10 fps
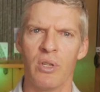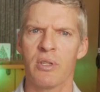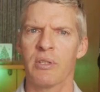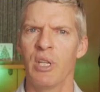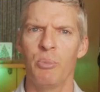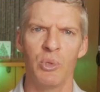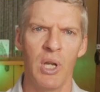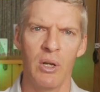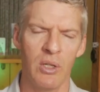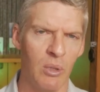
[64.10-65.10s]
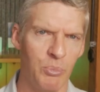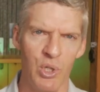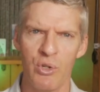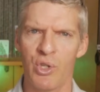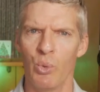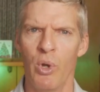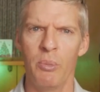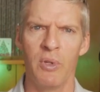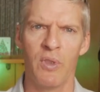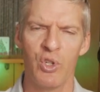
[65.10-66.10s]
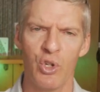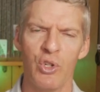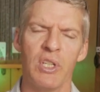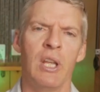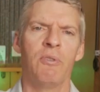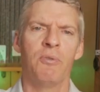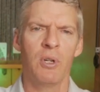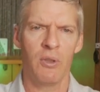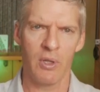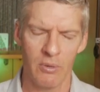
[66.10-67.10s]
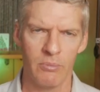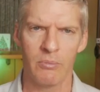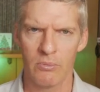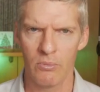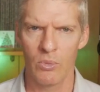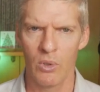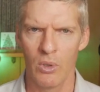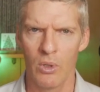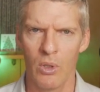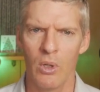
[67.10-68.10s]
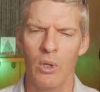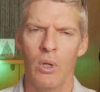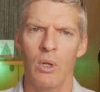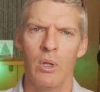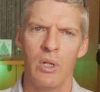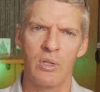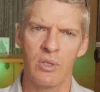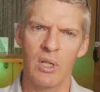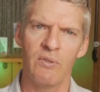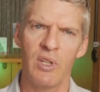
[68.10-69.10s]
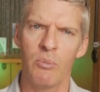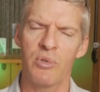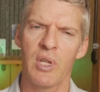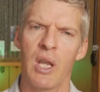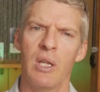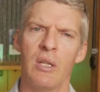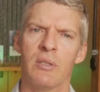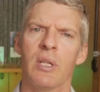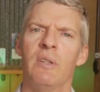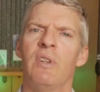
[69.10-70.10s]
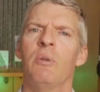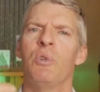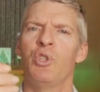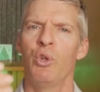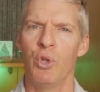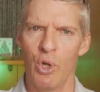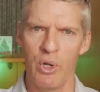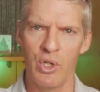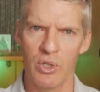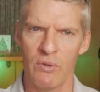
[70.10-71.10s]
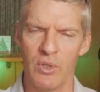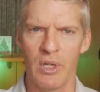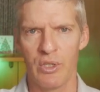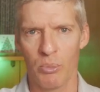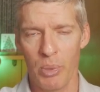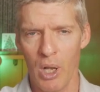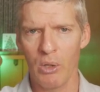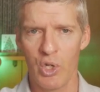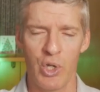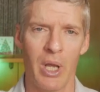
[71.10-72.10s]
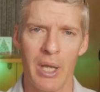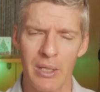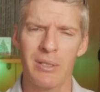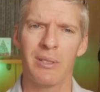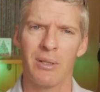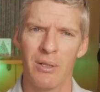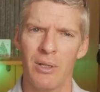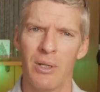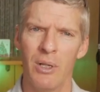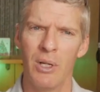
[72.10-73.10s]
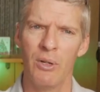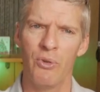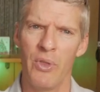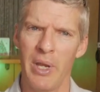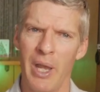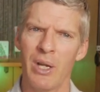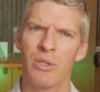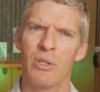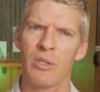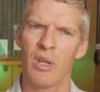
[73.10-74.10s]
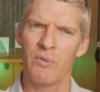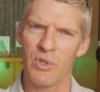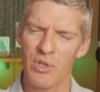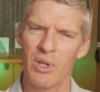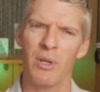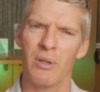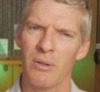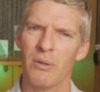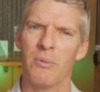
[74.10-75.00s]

to sleep around and abuse the women of the church in front of them. Instead of him, as you know he should have done, is apologized for the actions of his son